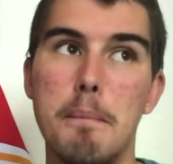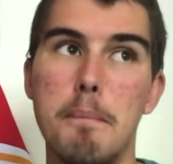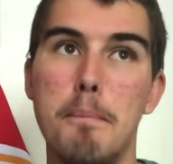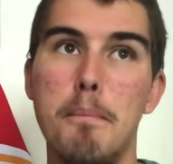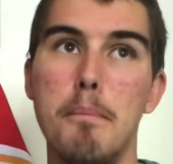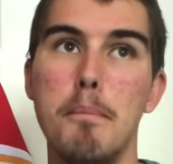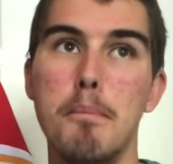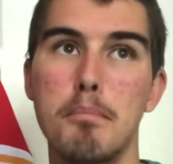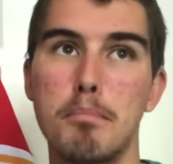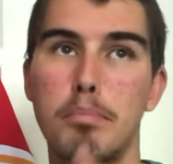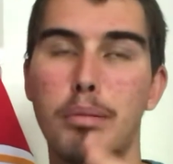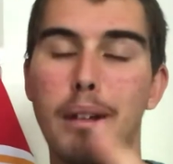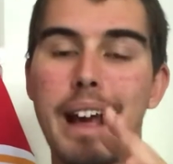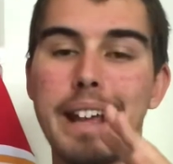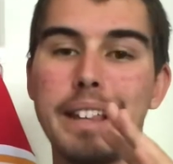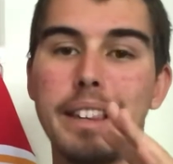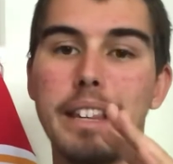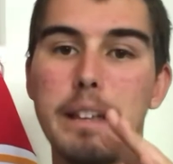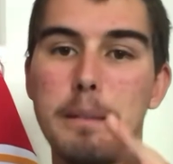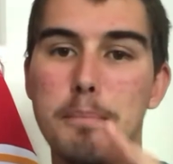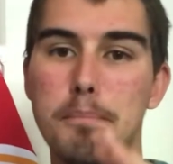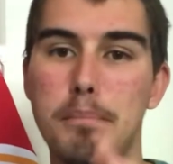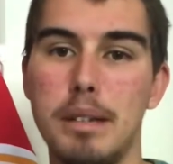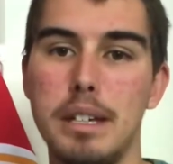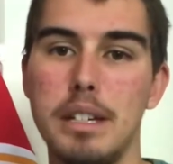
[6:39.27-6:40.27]

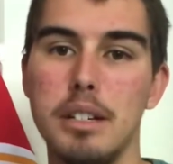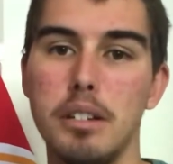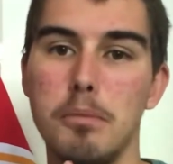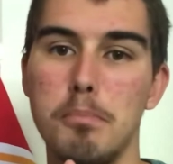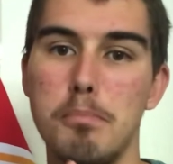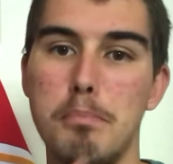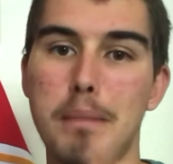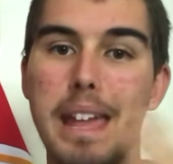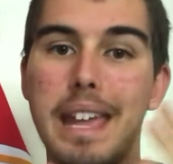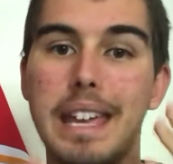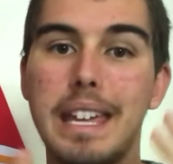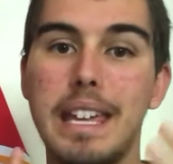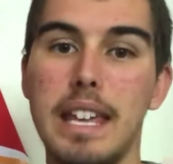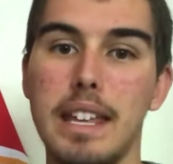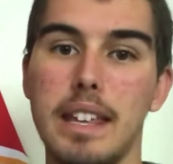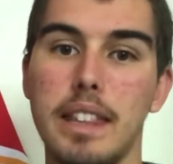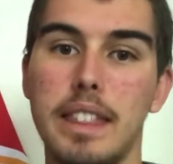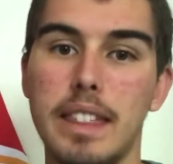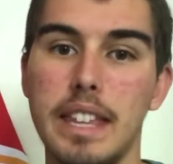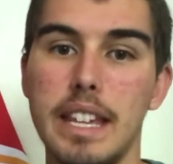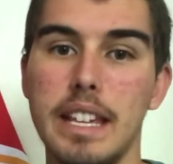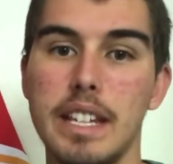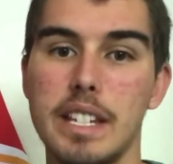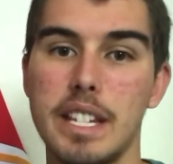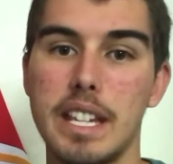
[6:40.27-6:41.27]
Bradley Beal making
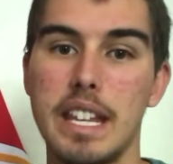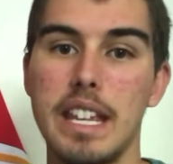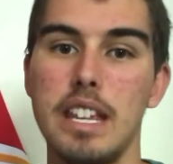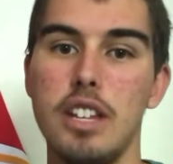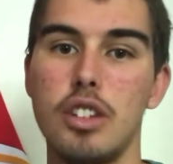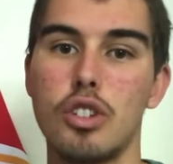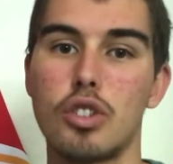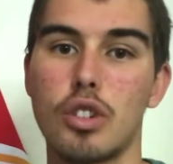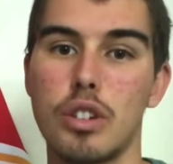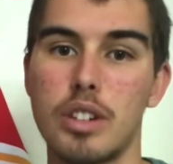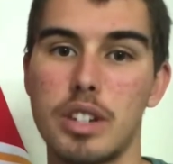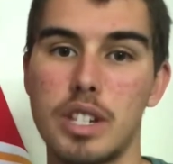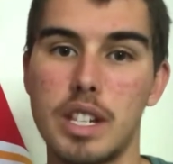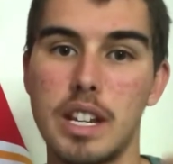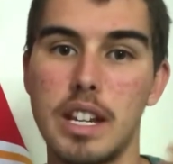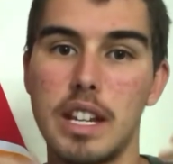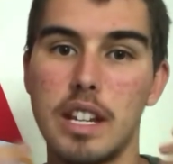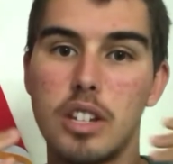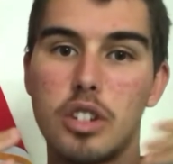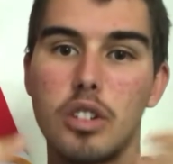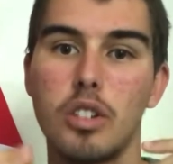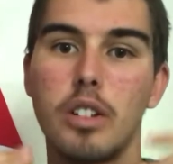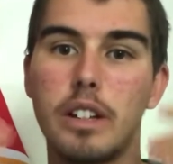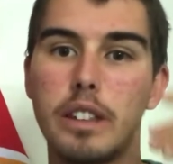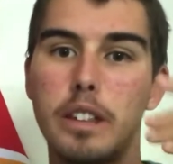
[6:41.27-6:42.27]
things interesting
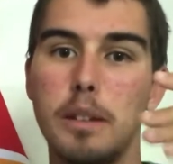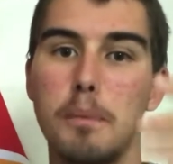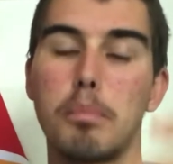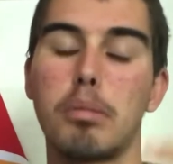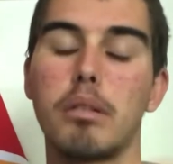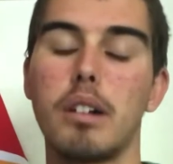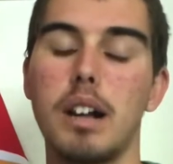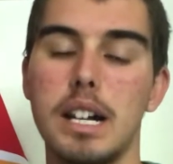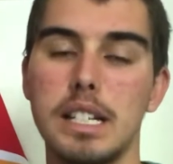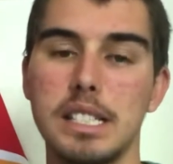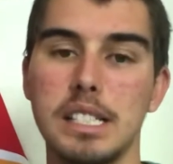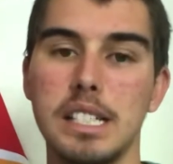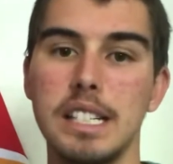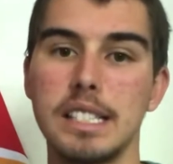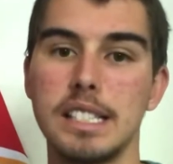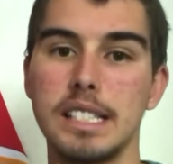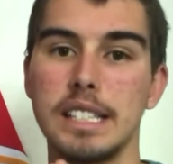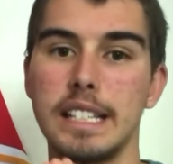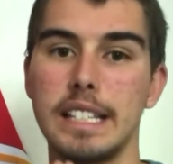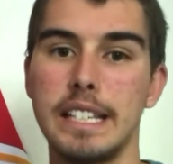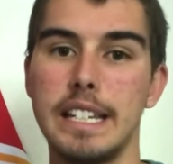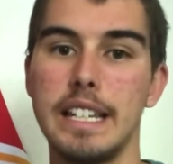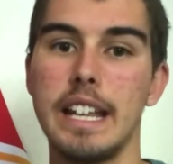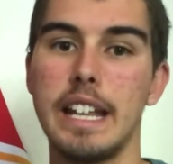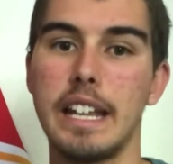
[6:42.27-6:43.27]
during the process
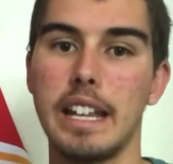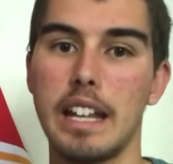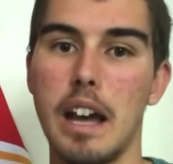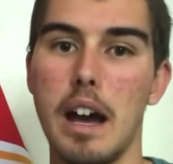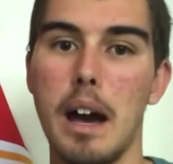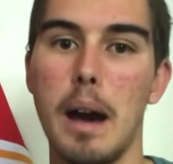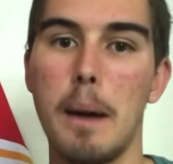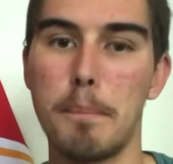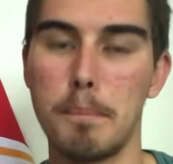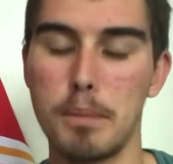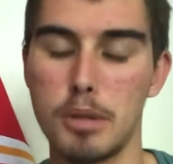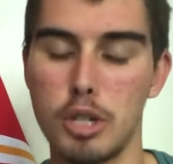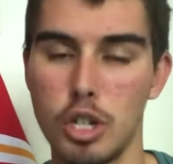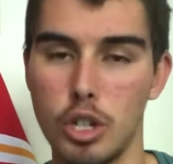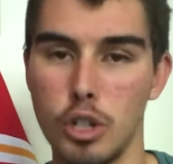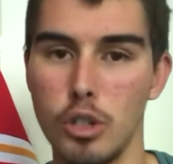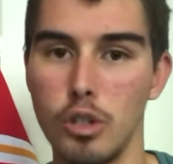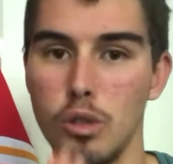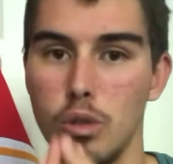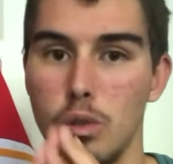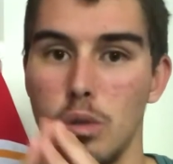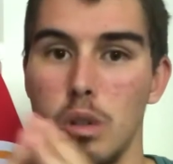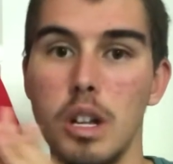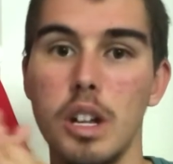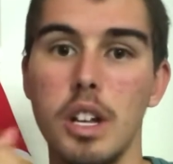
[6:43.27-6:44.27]
leading up
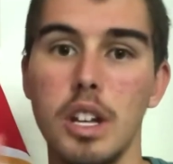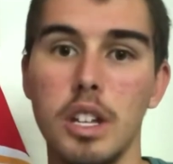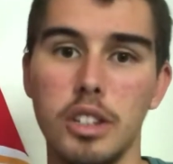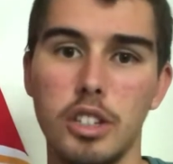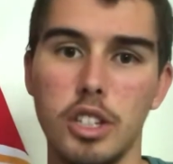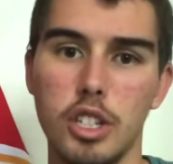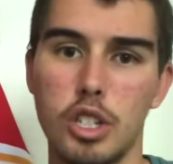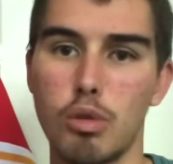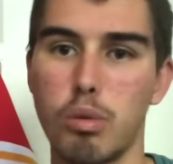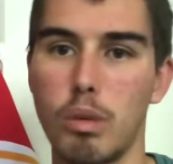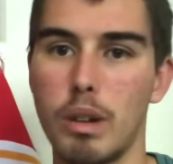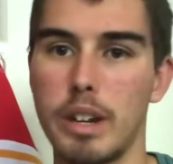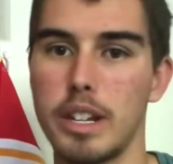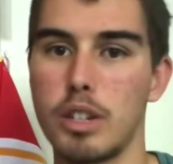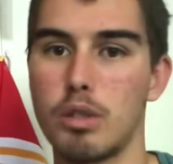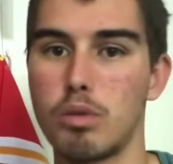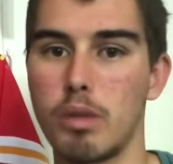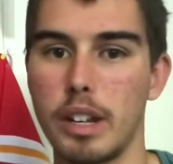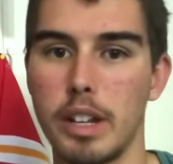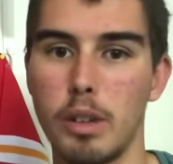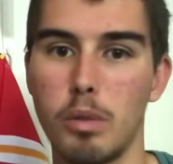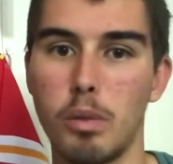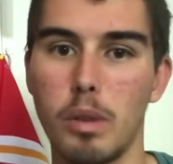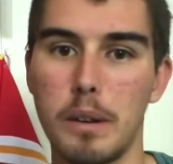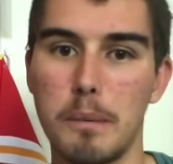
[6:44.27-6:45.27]
to the
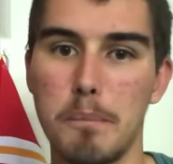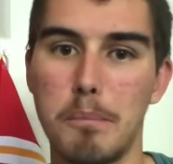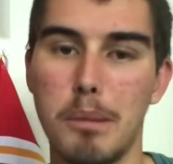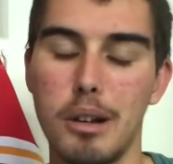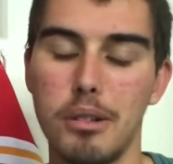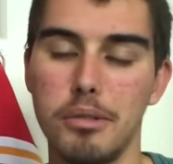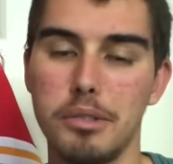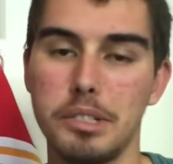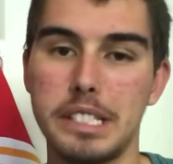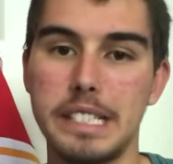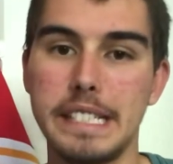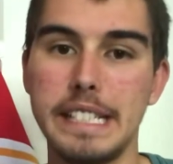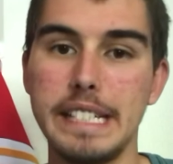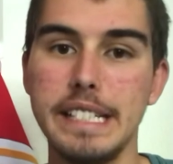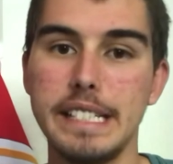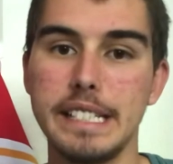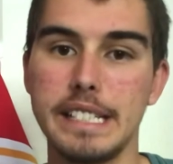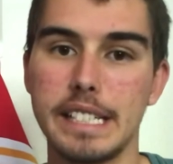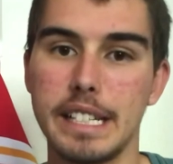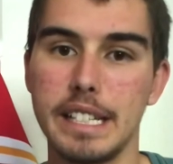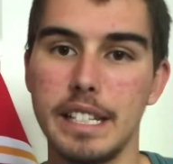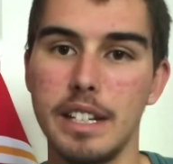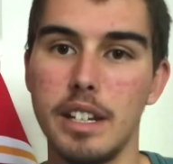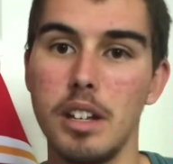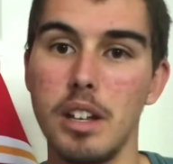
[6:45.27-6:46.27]
2021
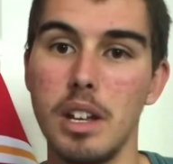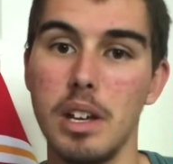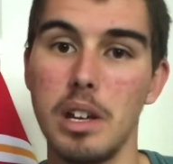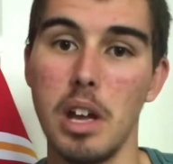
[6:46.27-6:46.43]
postseason.